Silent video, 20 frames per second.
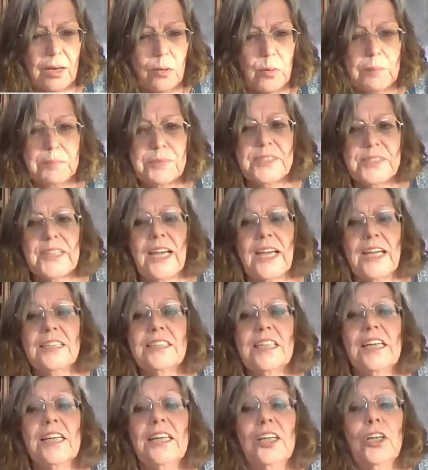website.
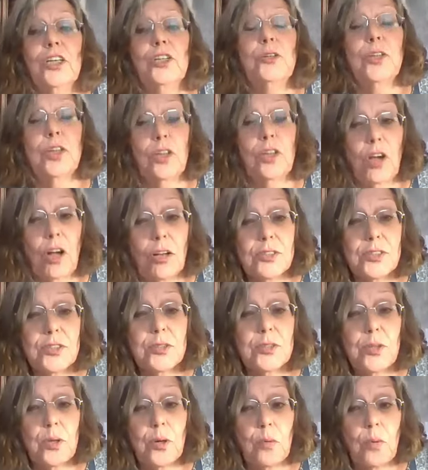You can
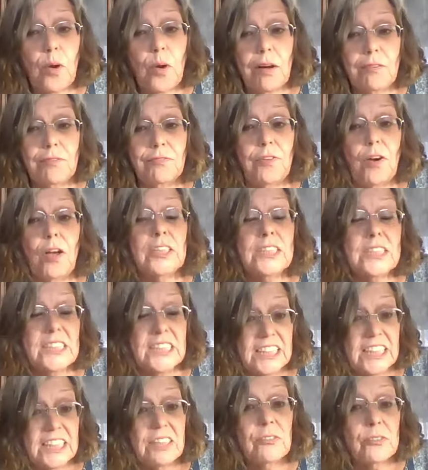also
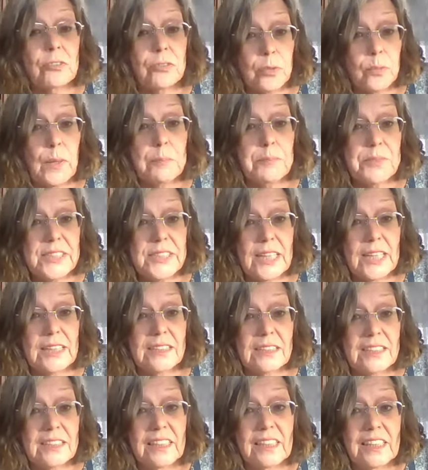volunteer through the website
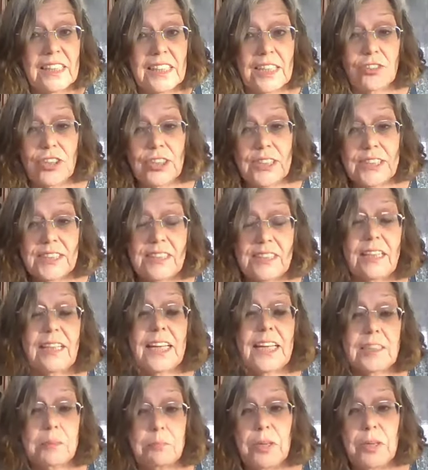and just
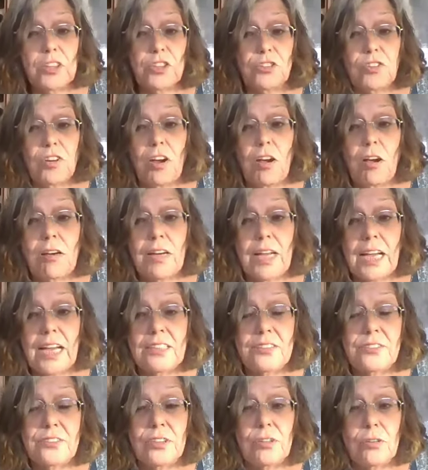select Montreal
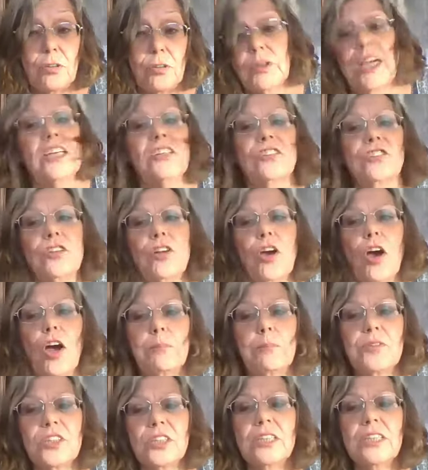as your location
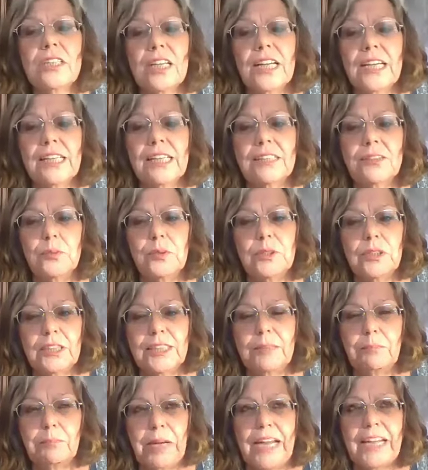option, and we'll
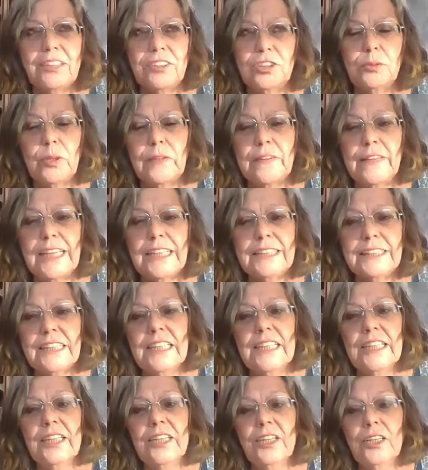get back to you on that.
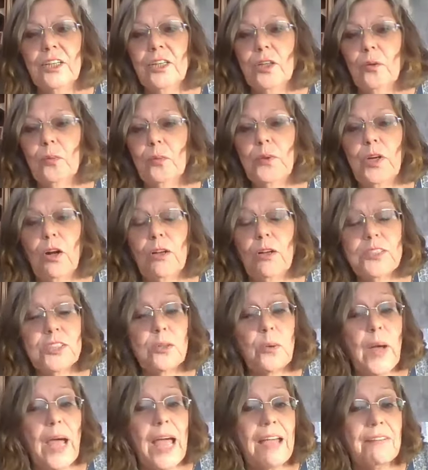We
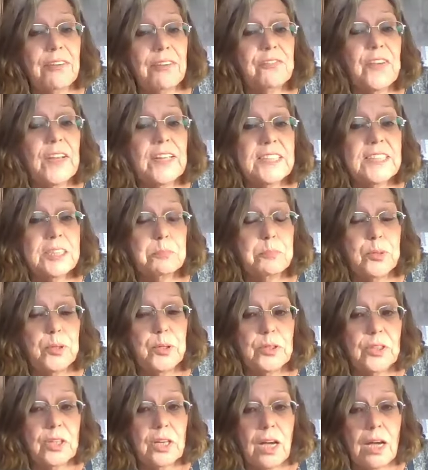also have a Facebook